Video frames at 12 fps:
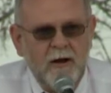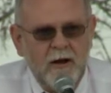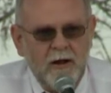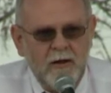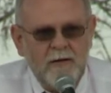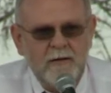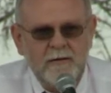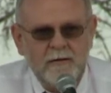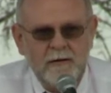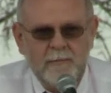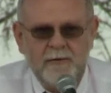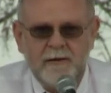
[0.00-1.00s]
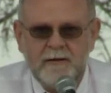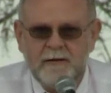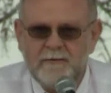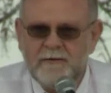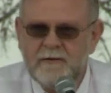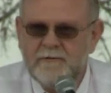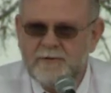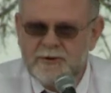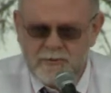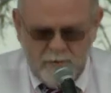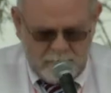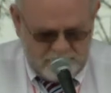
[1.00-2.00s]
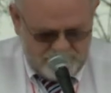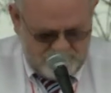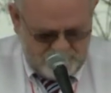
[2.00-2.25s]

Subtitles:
All liberty is individual."